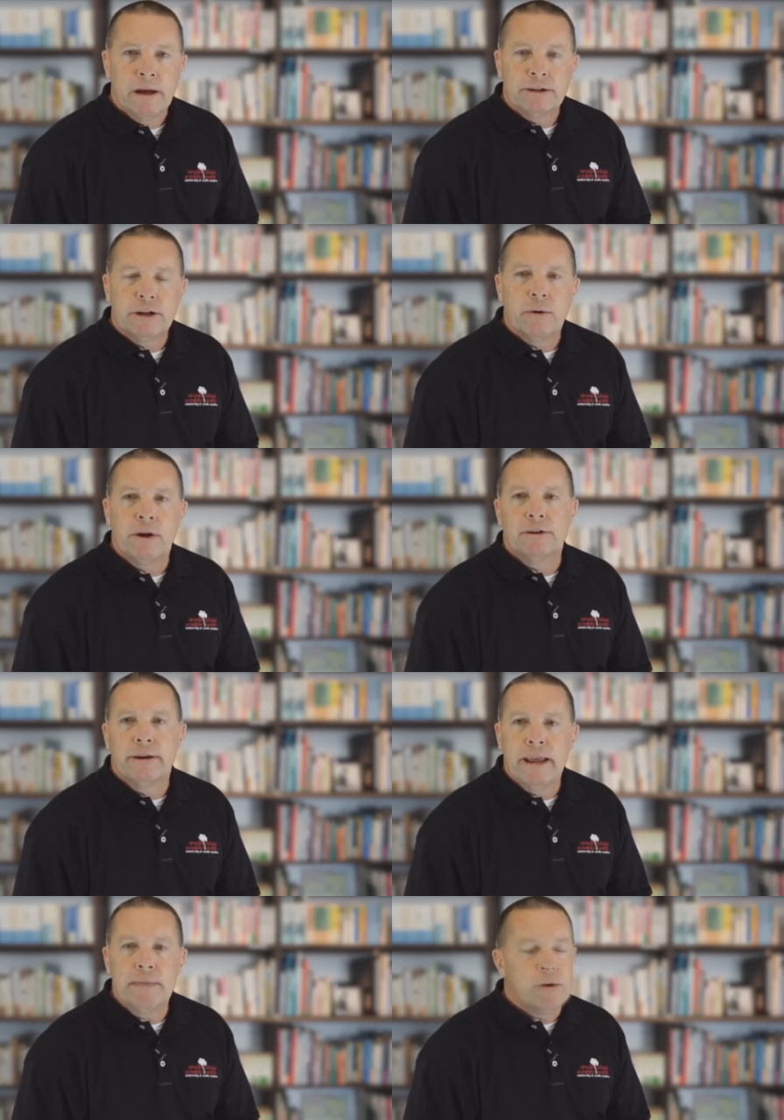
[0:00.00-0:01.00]
So under
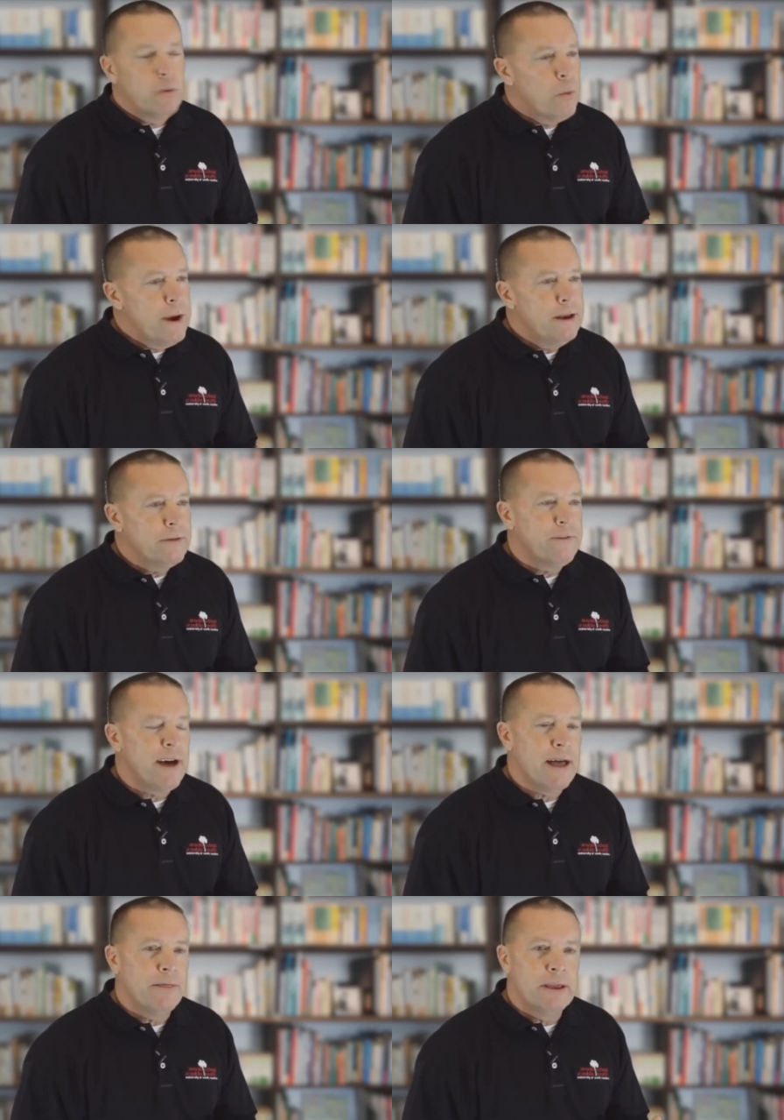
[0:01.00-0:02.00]
NEPA, we
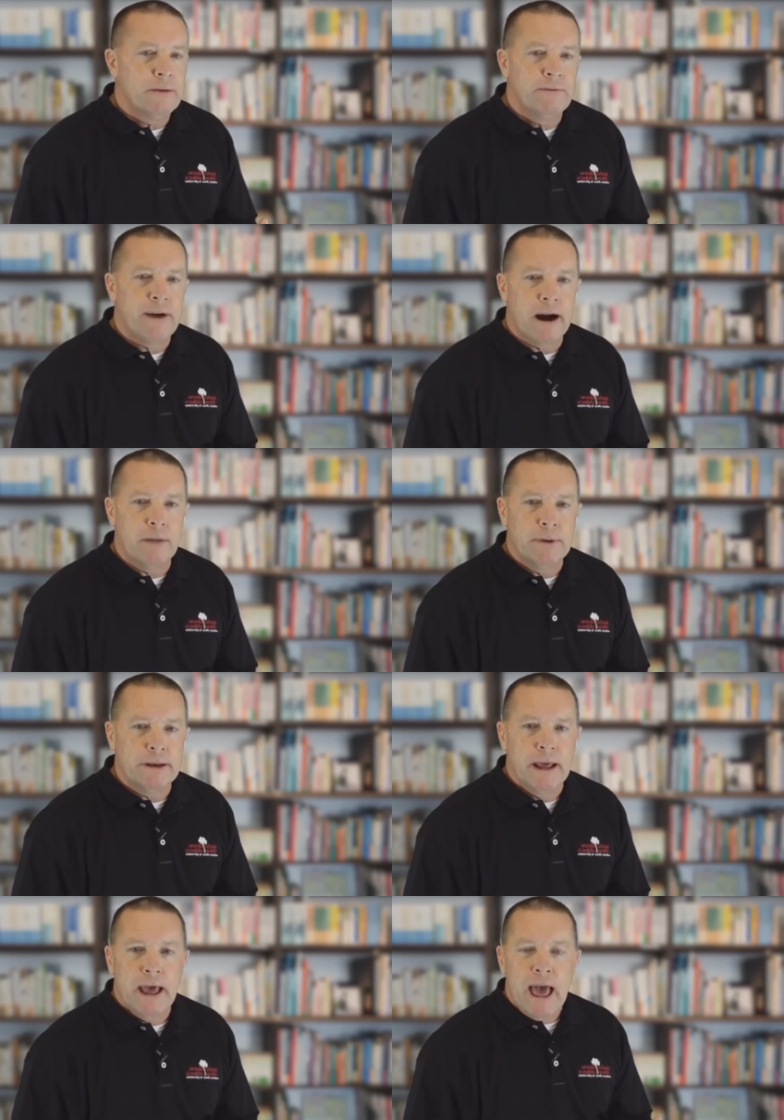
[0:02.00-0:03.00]
define the
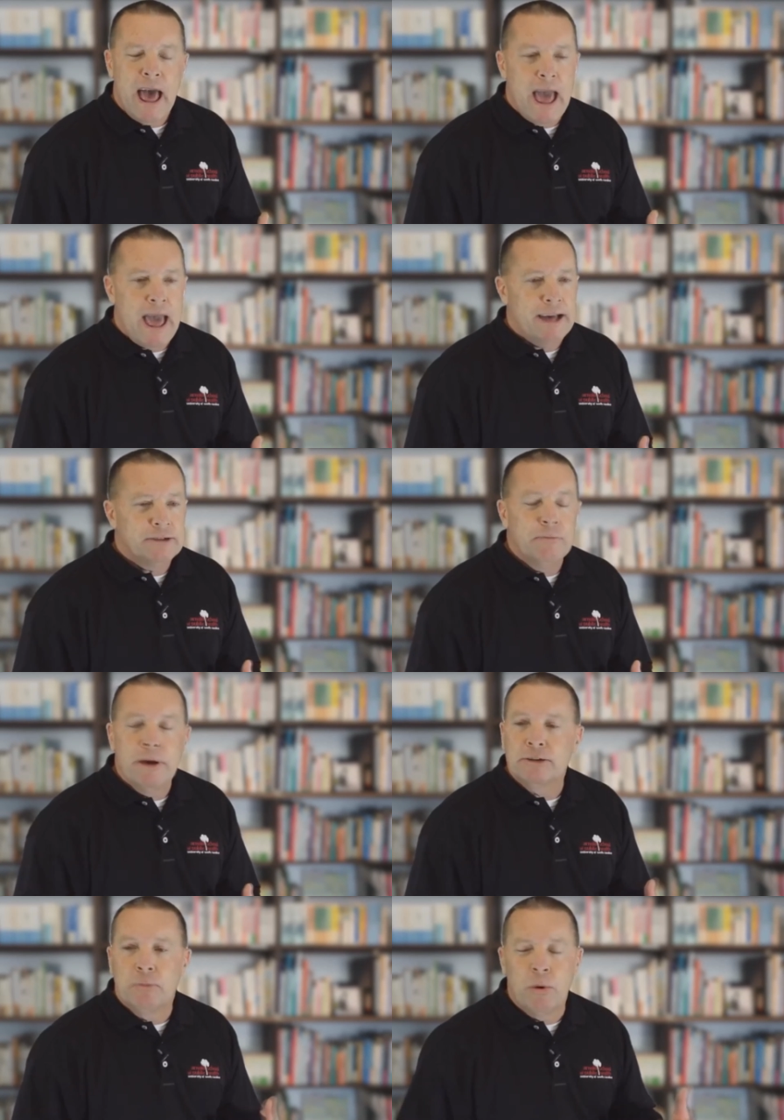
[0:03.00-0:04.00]
environment as
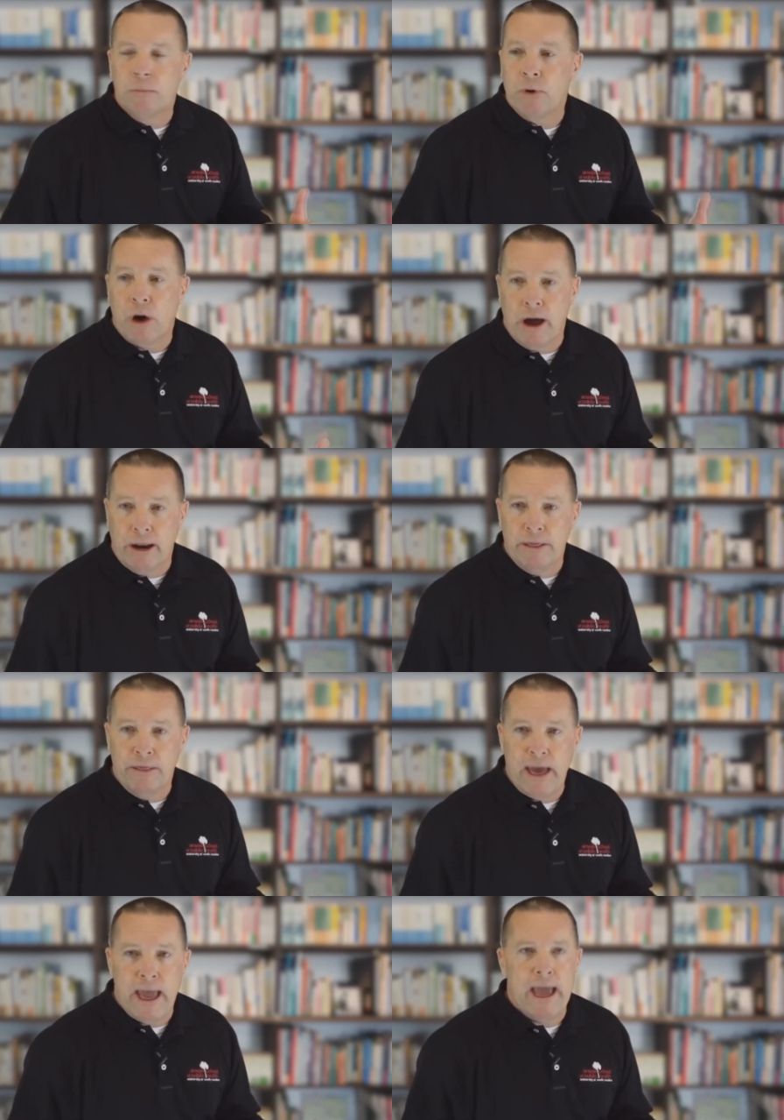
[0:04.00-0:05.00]
much more
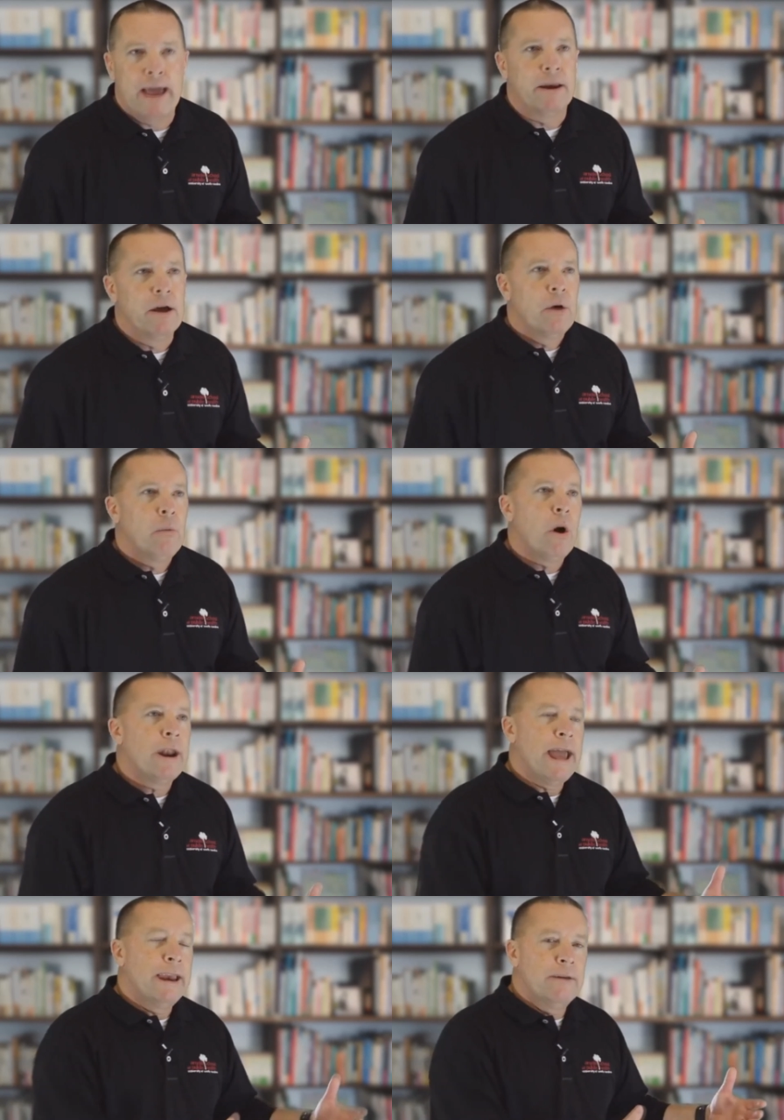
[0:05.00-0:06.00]
broad than
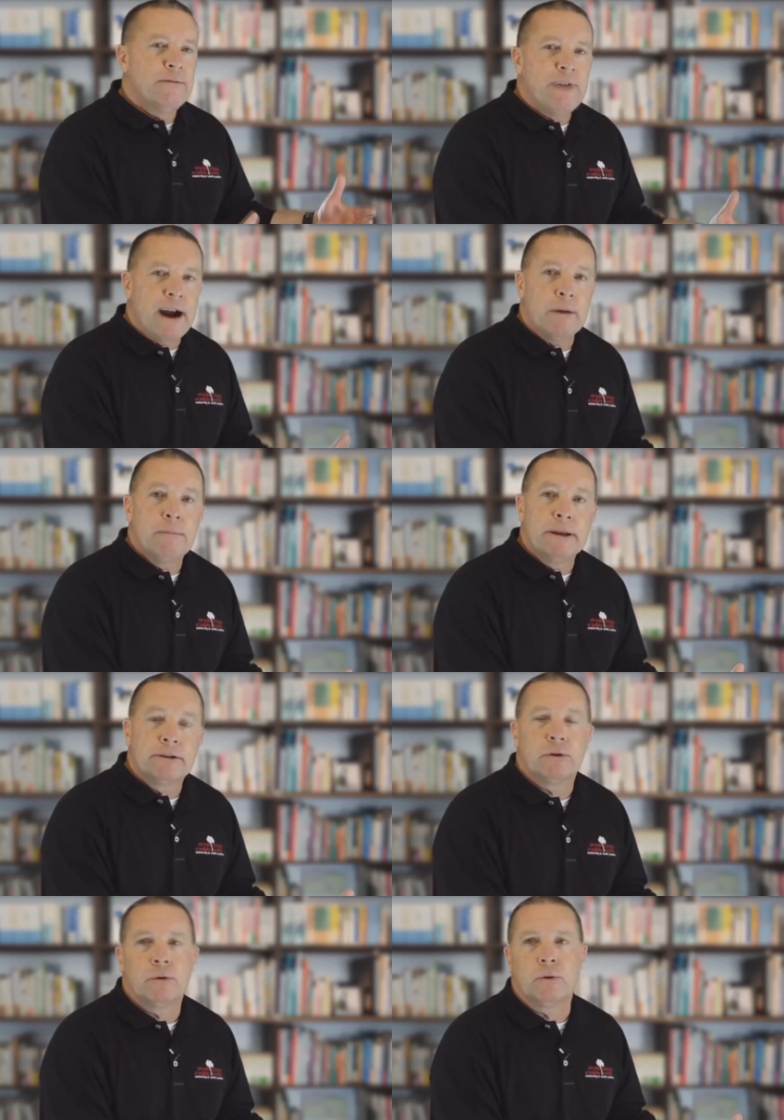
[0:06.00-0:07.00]
what an
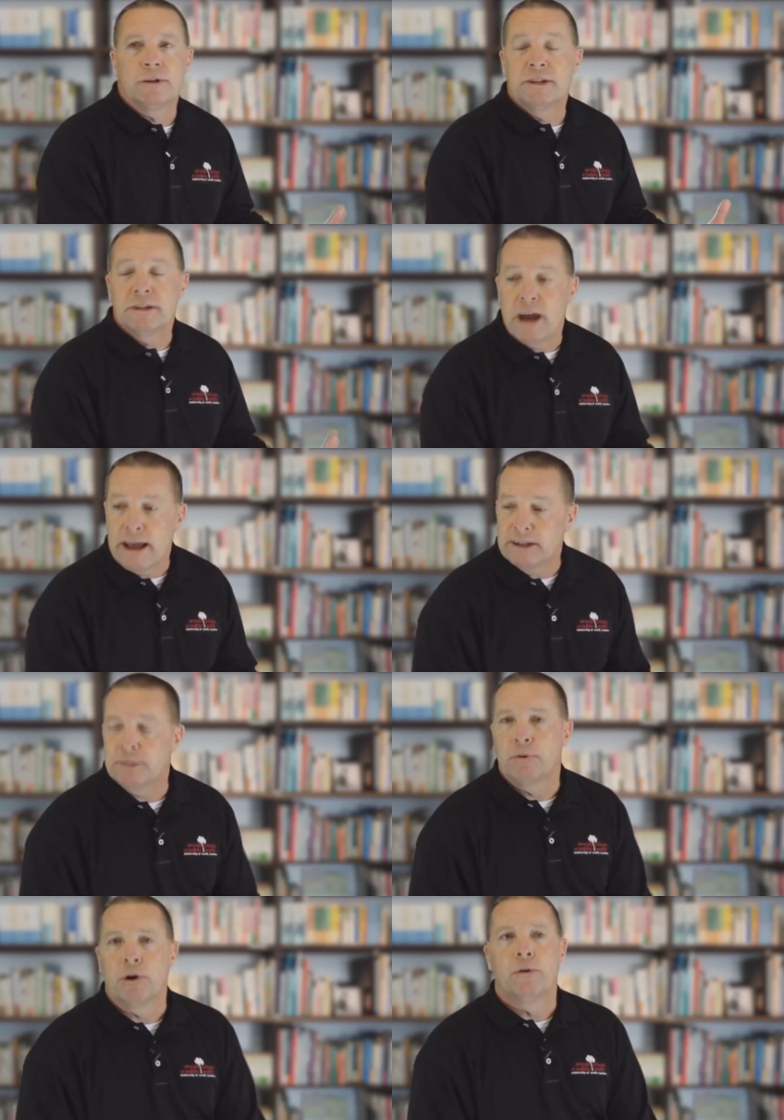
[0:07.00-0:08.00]
environmental
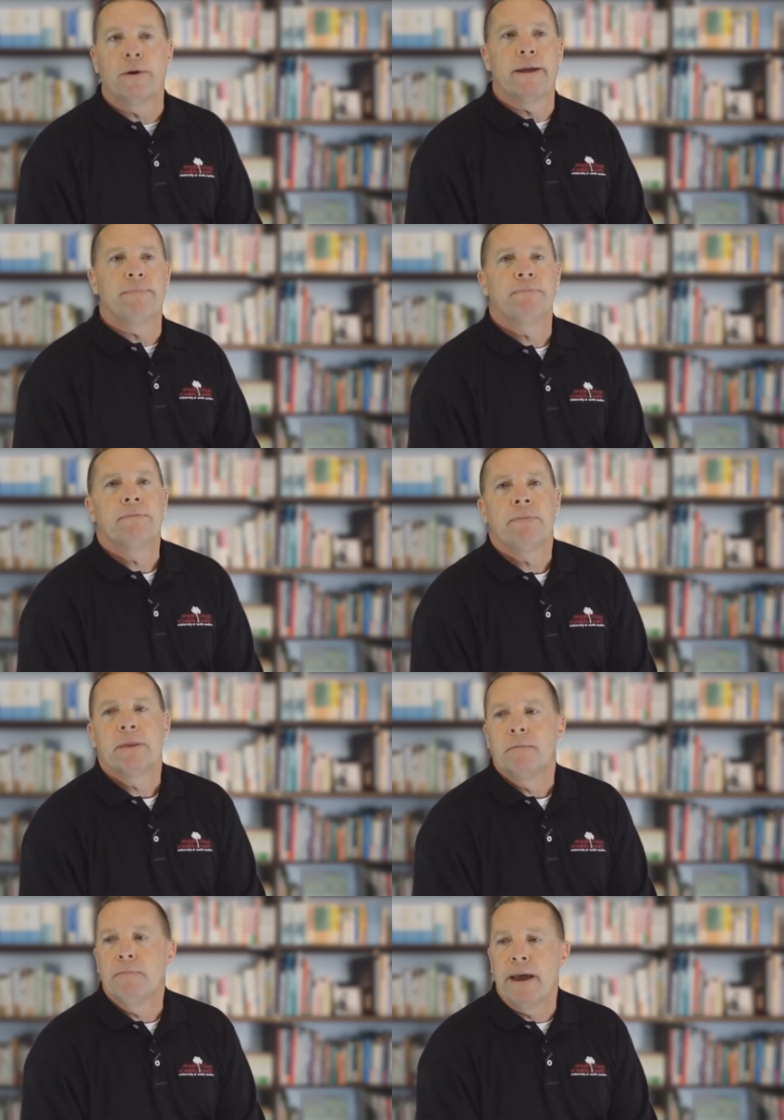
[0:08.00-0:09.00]
science program
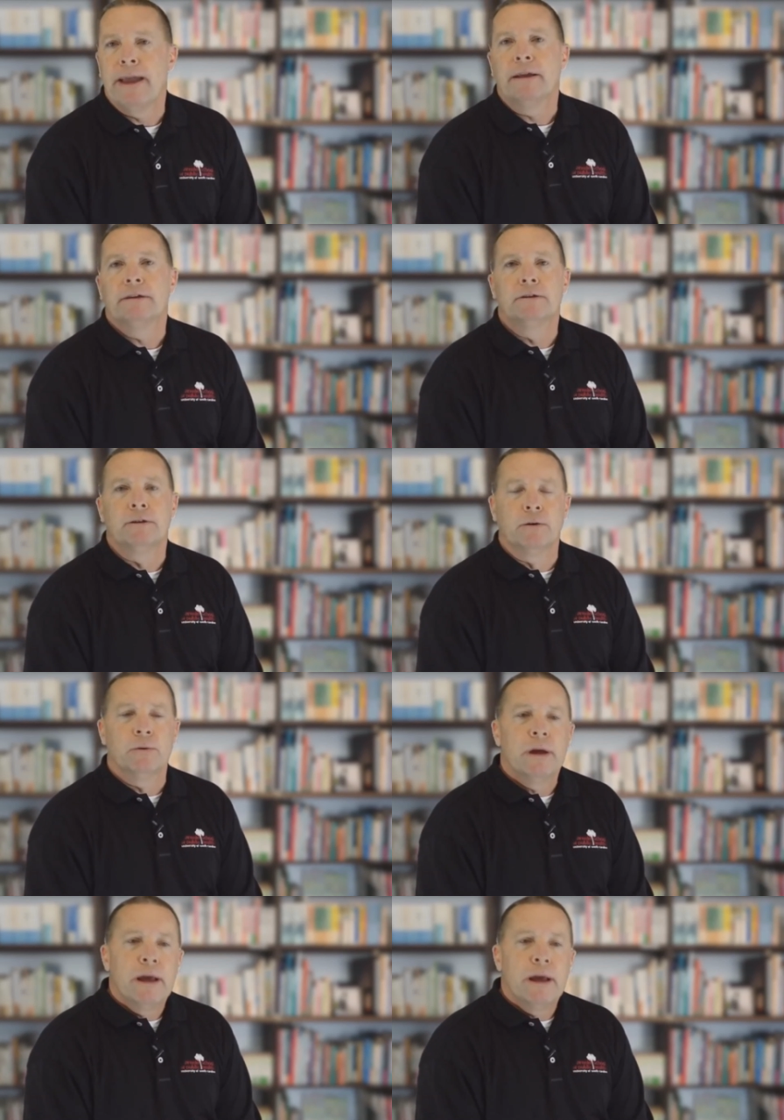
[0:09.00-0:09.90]
may do.